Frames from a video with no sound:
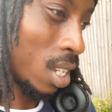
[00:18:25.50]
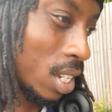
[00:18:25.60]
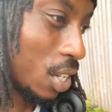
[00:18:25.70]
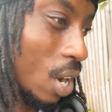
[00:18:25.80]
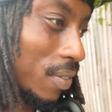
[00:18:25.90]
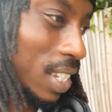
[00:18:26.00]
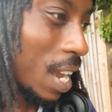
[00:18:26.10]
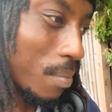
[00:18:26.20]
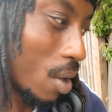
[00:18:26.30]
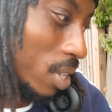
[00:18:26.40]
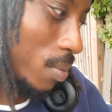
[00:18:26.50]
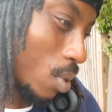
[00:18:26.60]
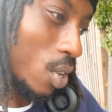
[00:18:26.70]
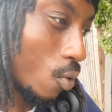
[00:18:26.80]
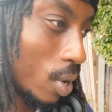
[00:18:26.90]
You don't have to get married the
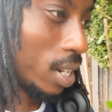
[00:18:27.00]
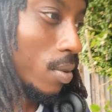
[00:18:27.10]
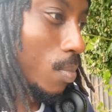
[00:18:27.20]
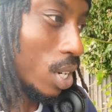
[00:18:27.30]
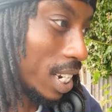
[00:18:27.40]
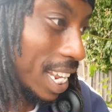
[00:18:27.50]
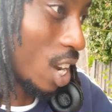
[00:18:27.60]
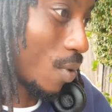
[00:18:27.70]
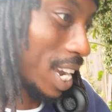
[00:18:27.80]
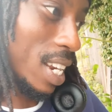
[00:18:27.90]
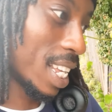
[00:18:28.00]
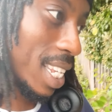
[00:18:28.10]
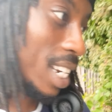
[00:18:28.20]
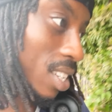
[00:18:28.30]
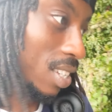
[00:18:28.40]
modern day way they're
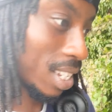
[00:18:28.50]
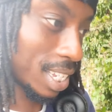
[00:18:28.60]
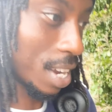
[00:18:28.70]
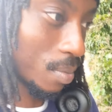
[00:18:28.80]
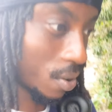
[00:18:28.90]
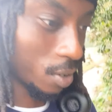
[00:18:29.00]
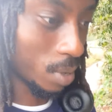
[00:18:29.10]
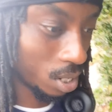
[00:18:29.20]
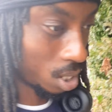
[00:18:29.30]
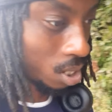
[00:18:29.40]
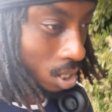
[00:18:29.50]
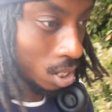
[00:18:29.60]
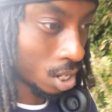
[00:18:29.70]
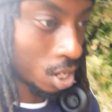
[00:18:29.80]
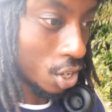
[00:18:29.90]
telling us how to get married, man.
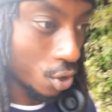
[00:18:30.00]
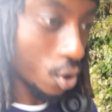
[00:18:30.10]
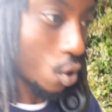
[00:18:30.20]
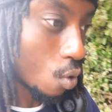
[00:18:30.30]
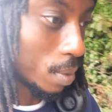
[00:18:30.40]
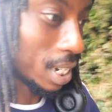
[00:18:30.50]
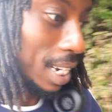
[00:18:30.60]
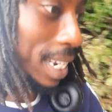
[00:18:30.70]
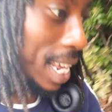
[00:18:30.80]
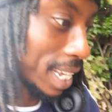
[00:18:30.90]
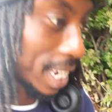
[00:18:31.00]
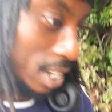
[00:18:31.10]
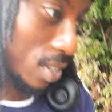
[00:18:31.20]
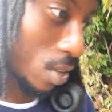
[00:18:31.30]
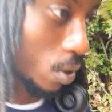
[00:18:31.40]
You and a woman can dedicate
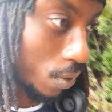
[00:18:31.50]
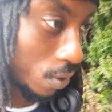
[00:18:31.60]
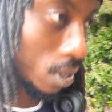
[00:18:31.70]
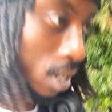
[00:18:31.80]
yourself.